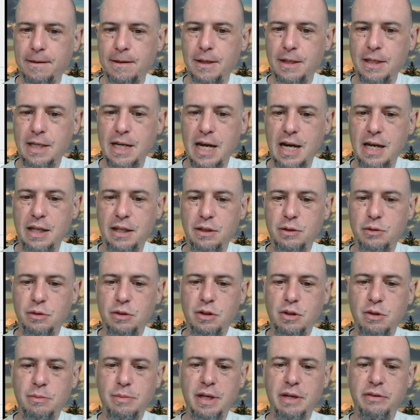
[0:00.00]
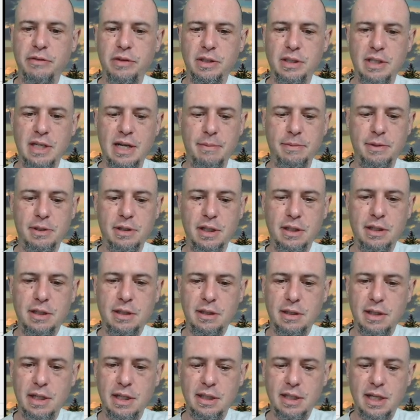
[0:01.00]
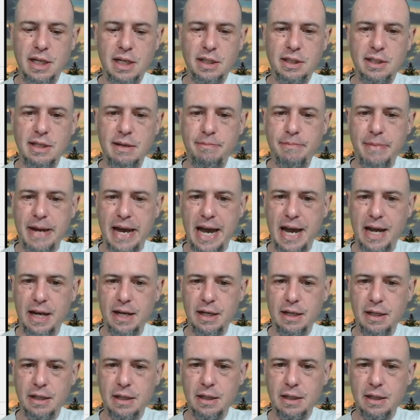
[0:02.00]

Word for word: Yeah, this was too big of a step. So let's let's take a step back.